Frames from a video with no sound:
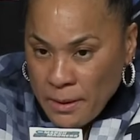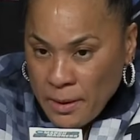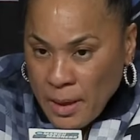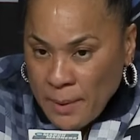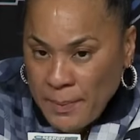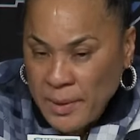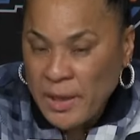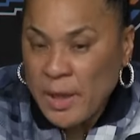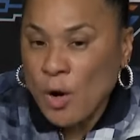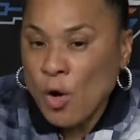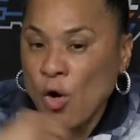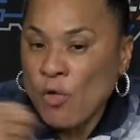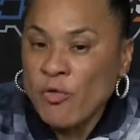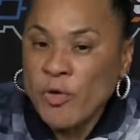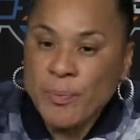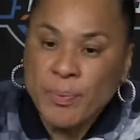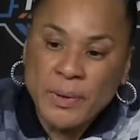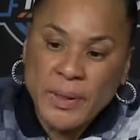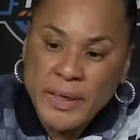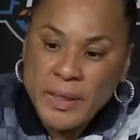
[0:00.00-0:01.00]
They
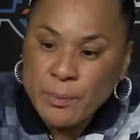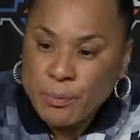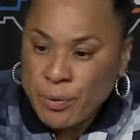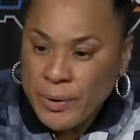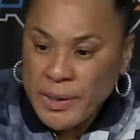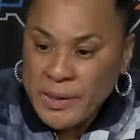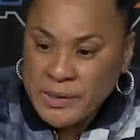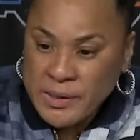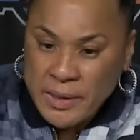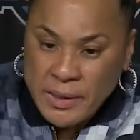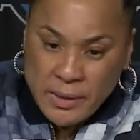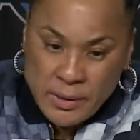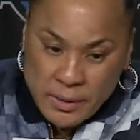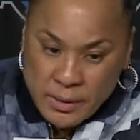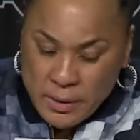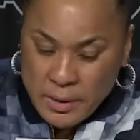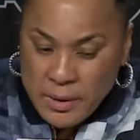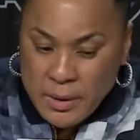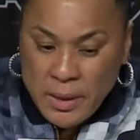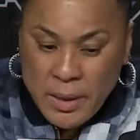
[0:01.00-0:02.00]
overplayed Breezy,
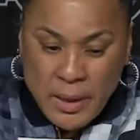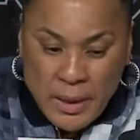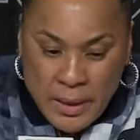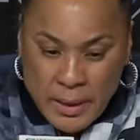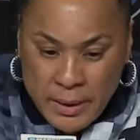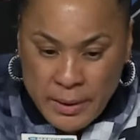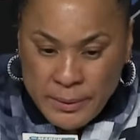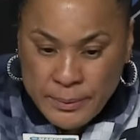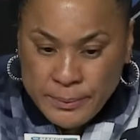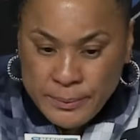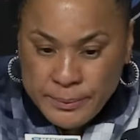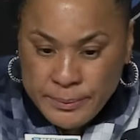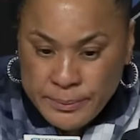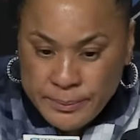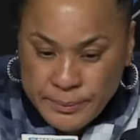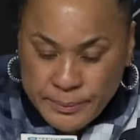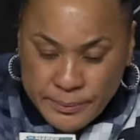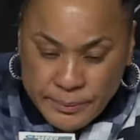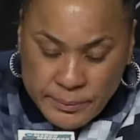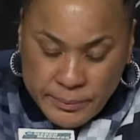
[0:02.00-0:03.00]

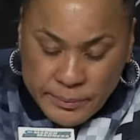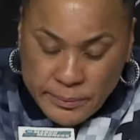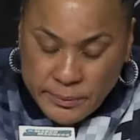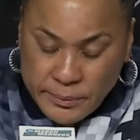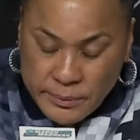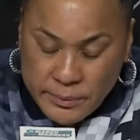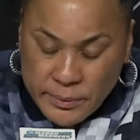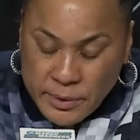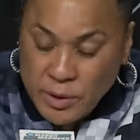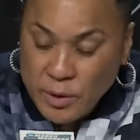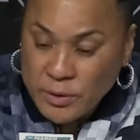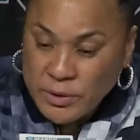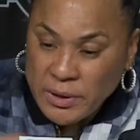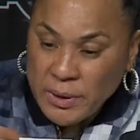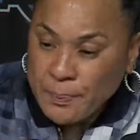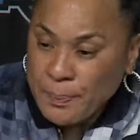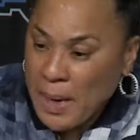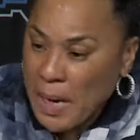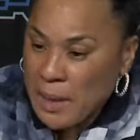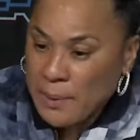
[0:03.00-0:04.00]
so
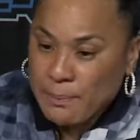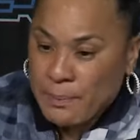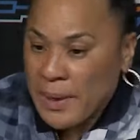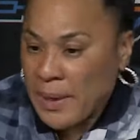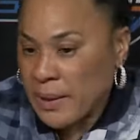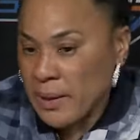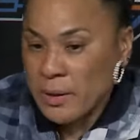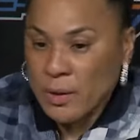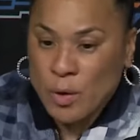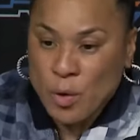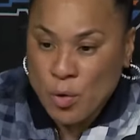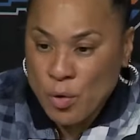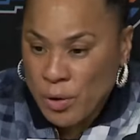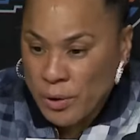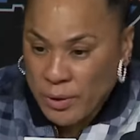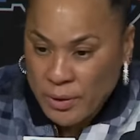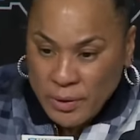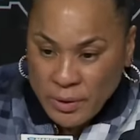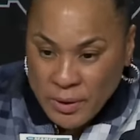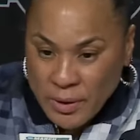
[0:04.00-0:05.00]
she popped back in the
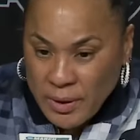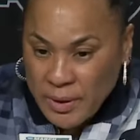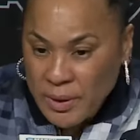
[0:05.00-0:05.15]
corner.